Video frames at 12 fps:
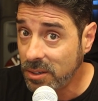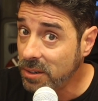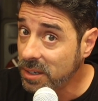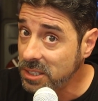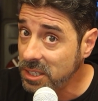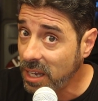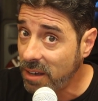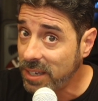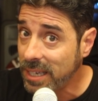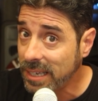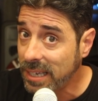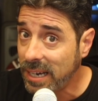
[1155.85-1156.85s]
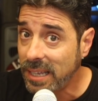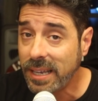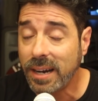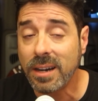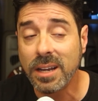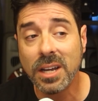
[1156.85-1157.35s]
Do it because you love it. Get in
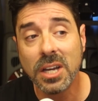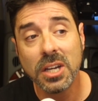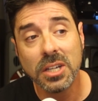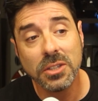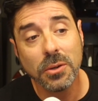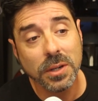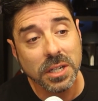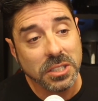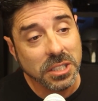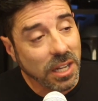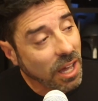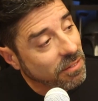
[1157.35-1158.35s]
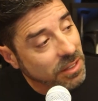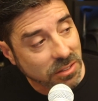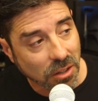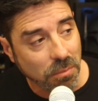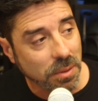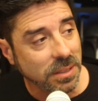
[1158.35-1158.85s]
there. Do it because you love it.
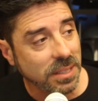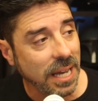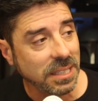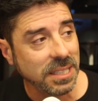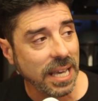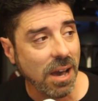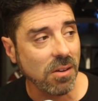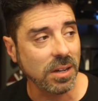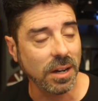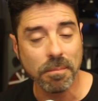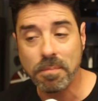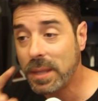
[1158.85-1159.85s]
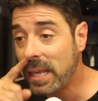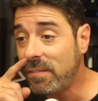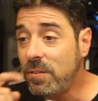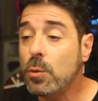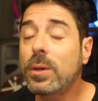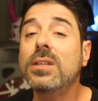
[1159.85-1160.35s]
Don't be attached to the outcome.
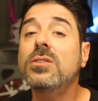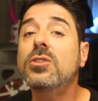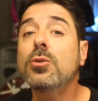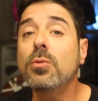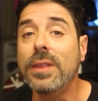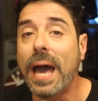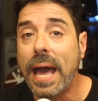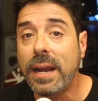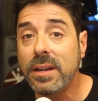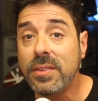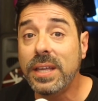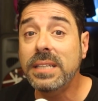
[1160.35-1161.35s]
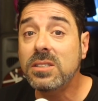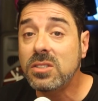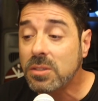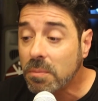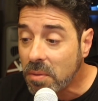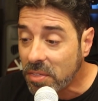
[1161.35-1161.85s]
If you can do that, then
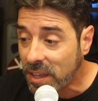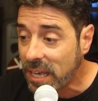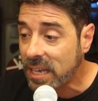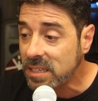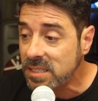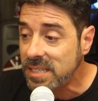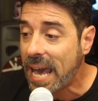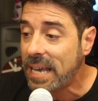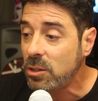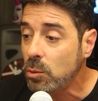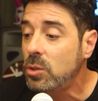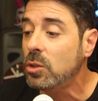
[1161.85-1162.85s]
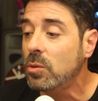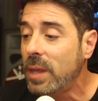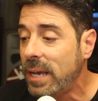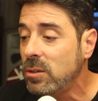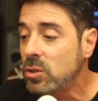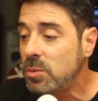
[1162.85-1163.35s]
some things that you do,
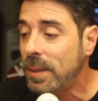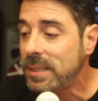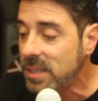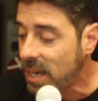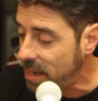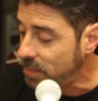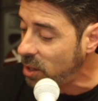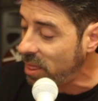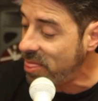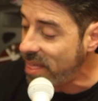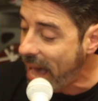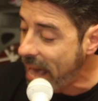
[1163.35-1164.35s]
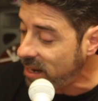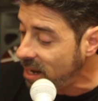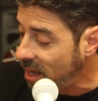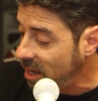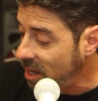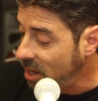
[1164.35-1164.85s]
that you spend time on, that
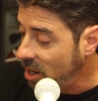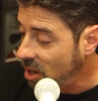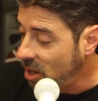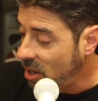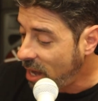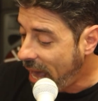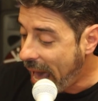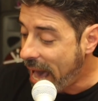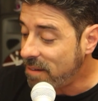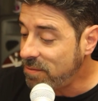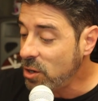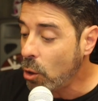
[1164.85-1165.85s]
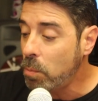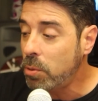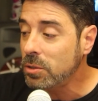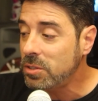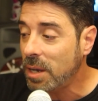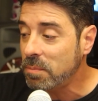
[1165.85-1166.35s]
have no
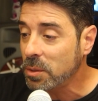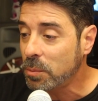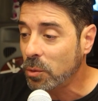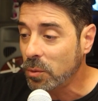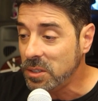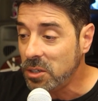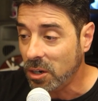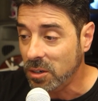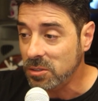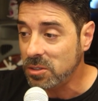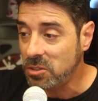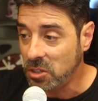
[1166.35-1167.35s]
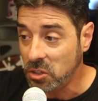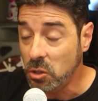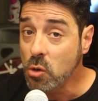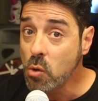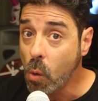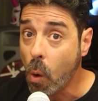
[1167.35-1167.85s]
perceptible returns to
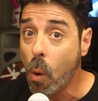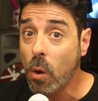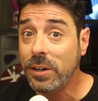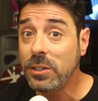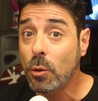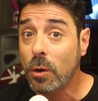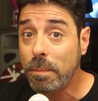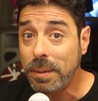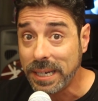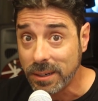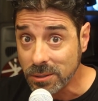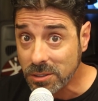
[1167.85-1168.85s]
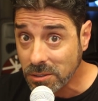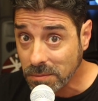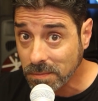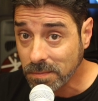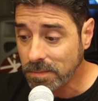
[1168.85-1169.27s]
you or your peers,